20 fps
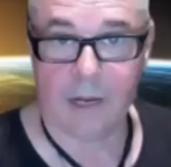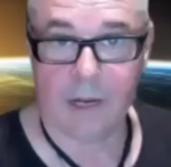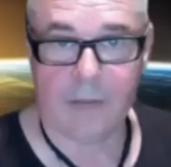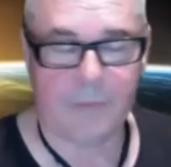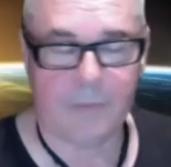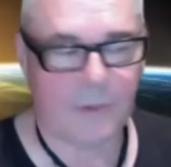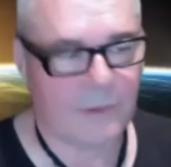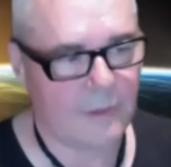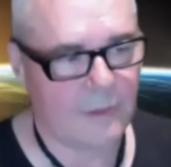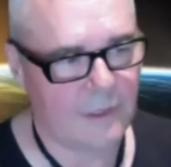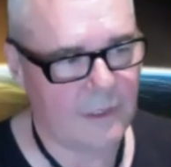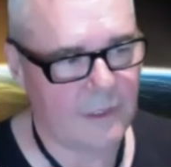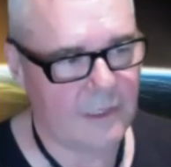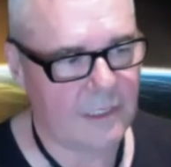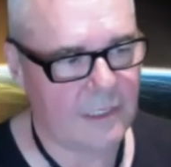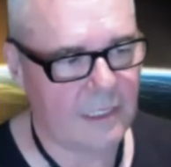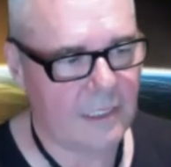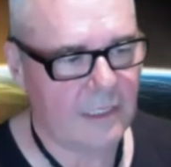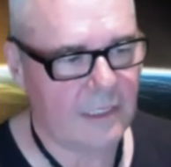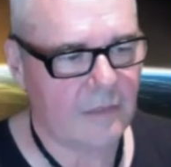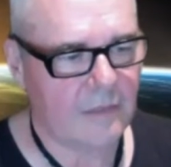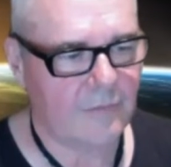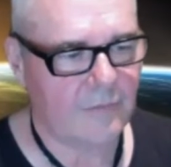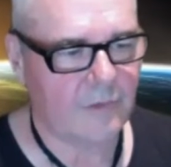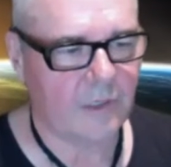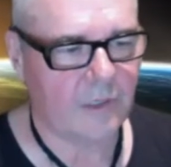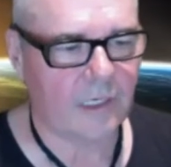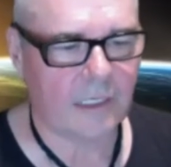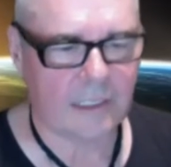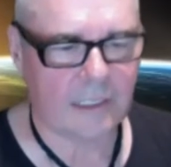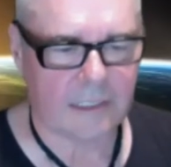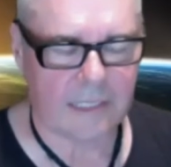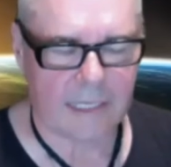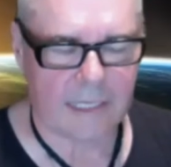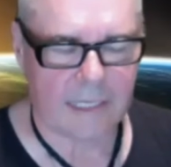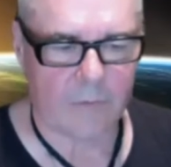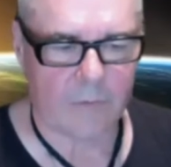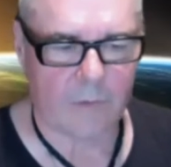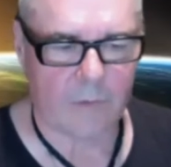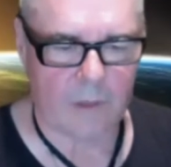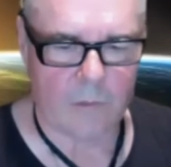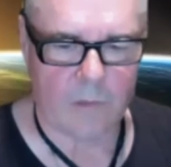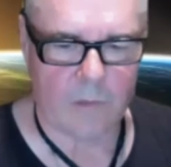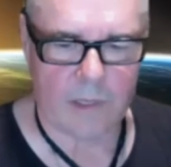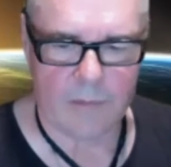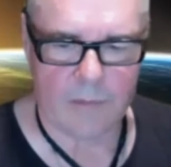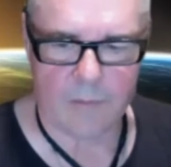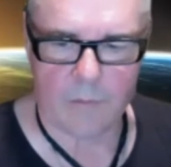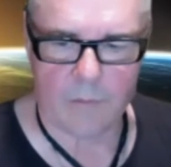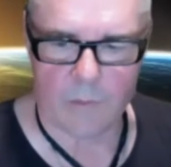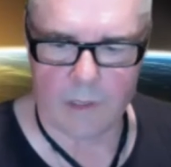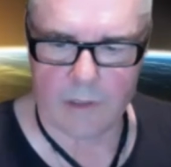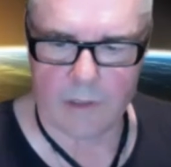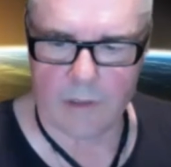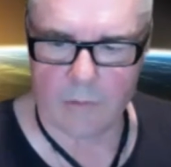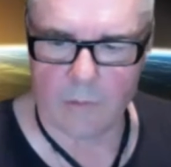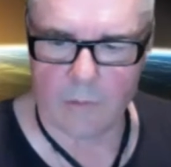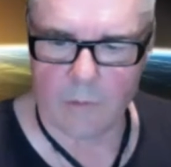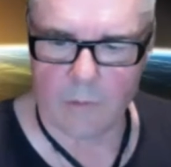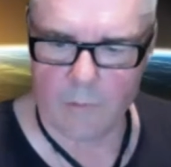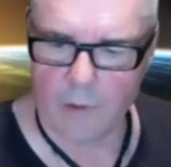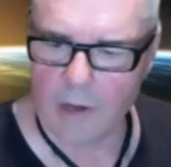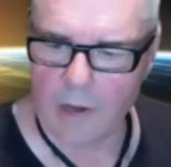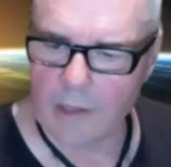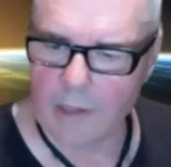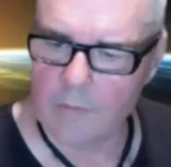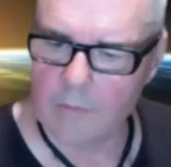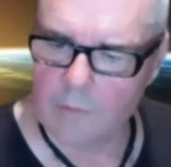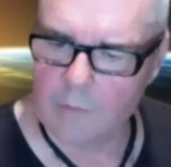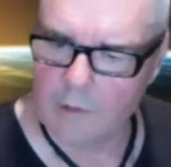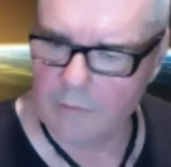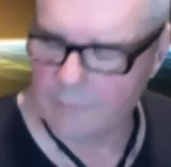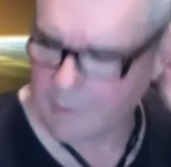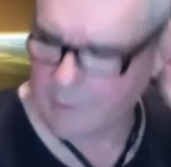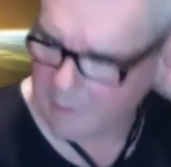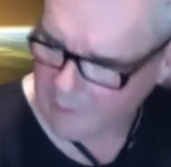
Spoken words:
because you've got to understand that when Michael moved the year